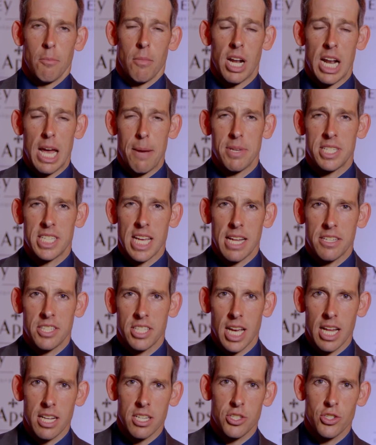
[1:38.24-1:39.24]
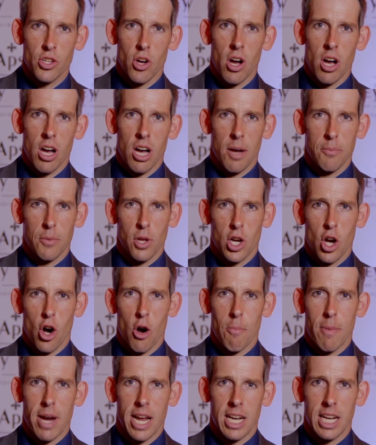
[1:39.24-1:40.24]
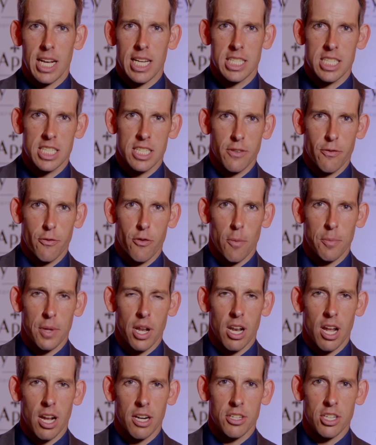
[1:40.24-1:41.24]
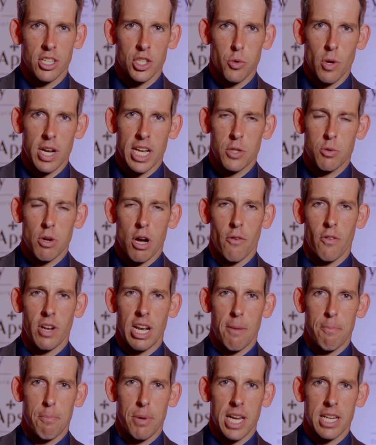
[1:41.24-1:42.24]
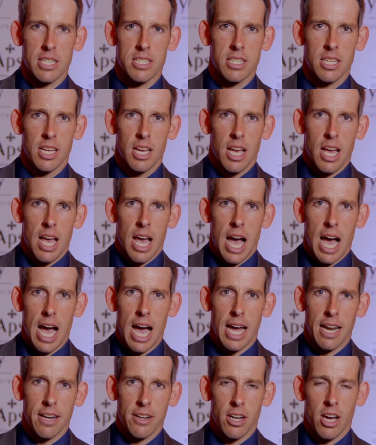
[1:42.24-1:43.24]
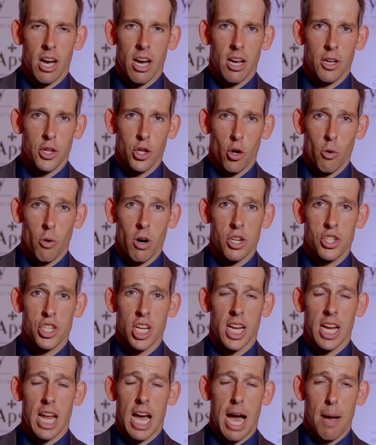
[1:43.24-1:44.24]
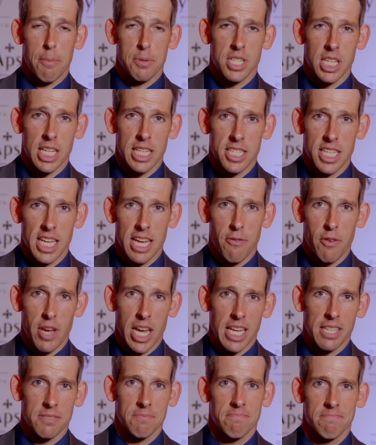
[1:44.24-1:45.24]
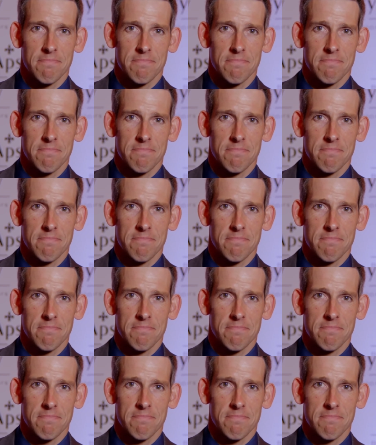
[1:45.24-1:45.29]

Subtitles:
My name is Etienne Stott. I'm the gold medalist from the London 2012 Olympics, and you're watching Apsley TV.